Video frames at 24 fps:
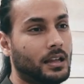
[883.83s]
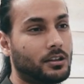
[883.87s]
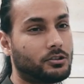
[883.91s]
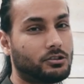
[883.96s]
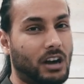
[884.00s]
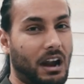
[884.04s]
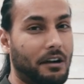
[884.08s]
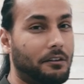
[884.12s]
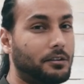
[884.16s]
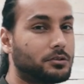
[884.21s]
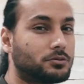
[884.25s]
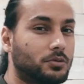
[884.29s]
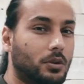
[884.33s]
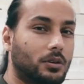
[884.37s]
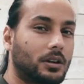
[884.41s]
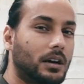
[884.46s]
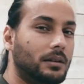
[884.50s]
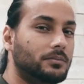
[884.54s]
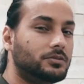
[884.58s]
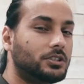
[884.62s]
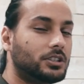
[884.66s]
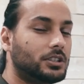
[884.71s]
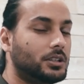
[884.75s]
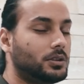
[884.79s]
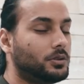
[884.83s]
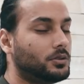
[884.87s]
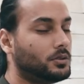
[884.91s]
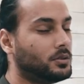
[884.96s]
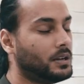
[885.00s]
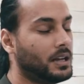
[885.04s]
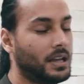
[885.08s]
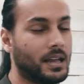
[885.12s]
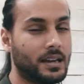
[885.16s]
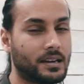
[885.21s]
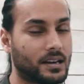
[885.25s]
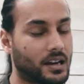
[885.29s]
drivers will come to you,
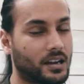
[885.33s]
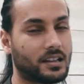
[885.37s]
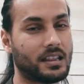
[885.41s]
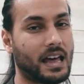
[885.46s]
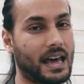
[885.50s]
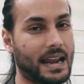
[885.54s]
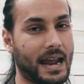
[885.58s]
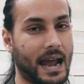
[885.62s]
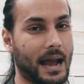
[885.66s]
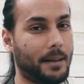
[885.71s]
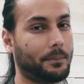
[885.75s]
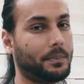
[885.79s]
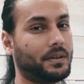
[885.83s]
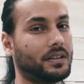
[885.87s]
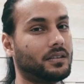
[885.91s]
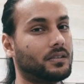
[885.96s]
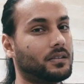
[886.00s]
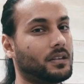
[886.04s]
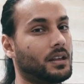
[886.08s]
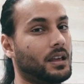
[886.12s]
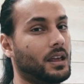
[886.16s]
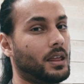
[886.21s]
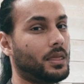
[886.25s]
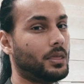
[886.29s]
none of that happens.